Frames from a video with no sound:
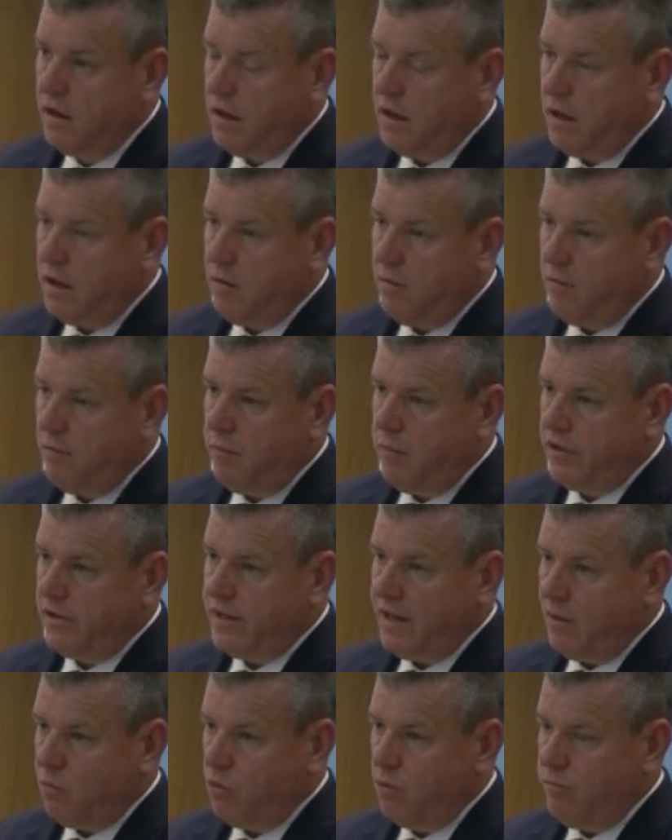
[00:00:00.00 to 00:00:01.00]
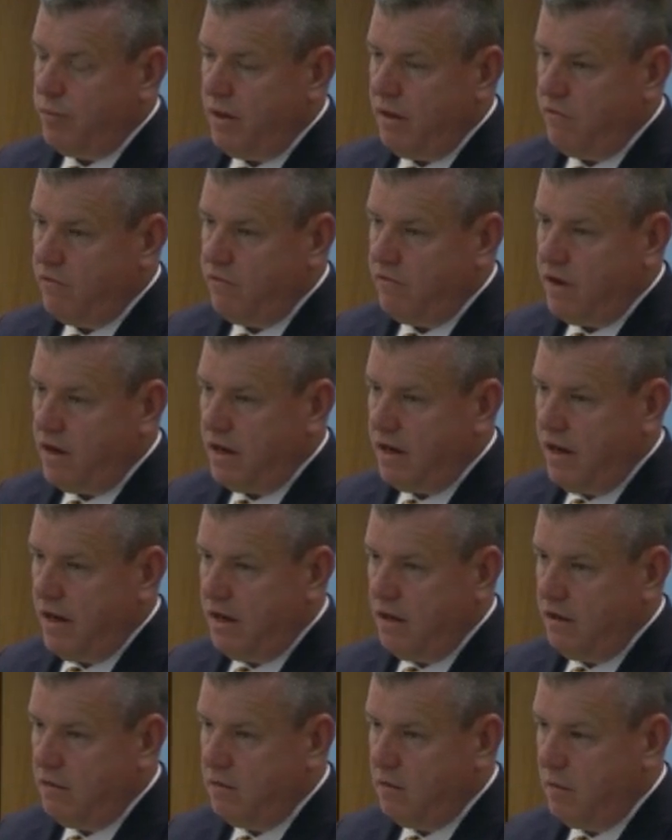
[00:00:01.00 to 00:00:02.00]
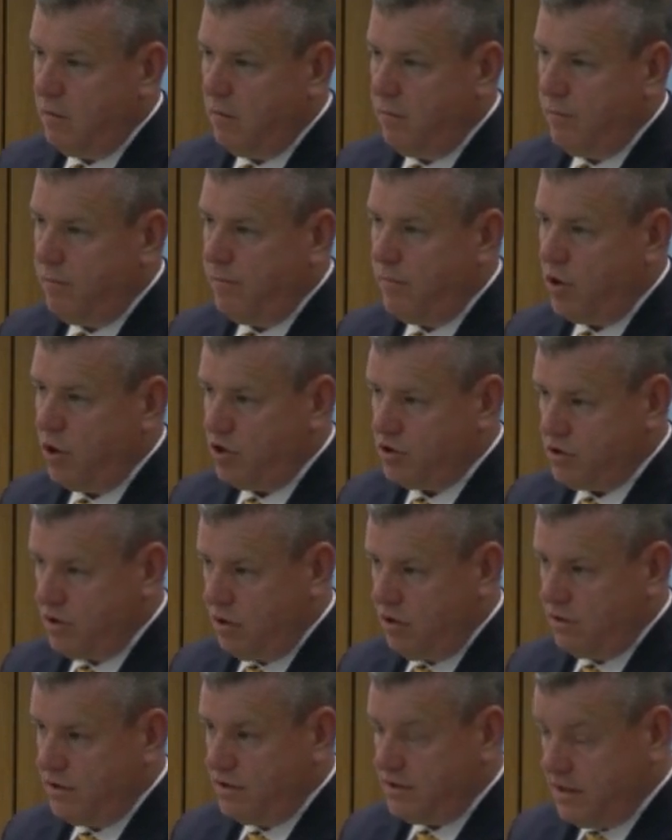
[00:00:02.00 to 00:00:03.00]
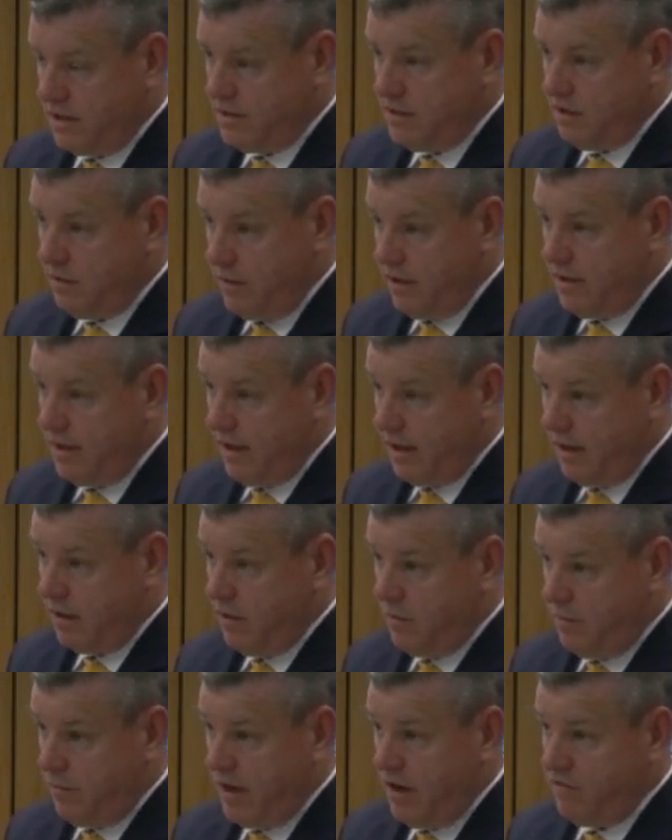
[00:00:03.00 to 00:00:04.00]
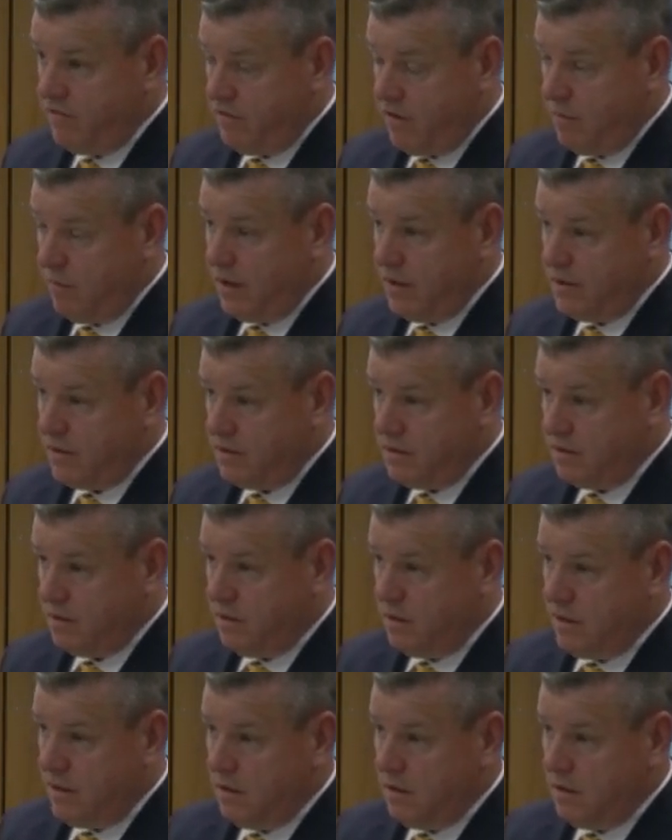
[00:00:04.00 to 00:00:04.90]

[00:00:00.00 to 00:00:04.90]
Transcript: But that would be a very personal decision to be taken by families.